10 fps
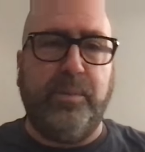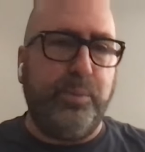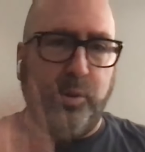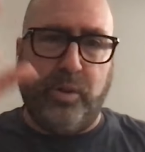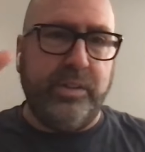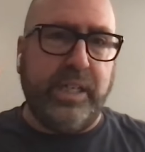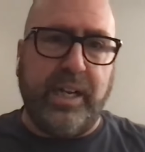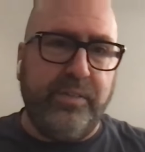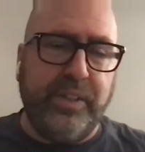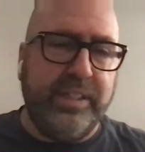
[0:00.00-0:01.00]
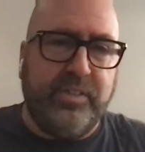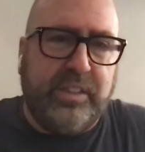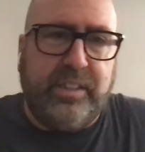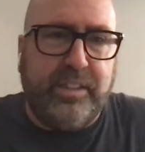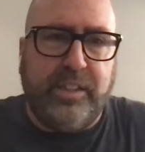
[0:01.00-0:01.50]
I'll put all nine things
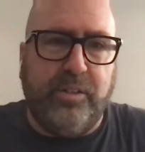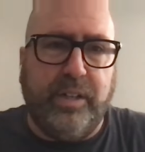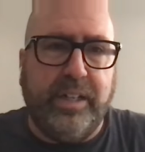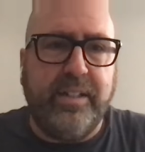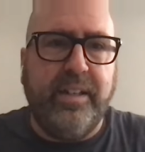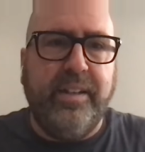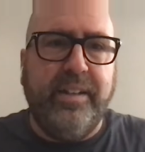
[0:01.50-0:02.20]
in. You know, like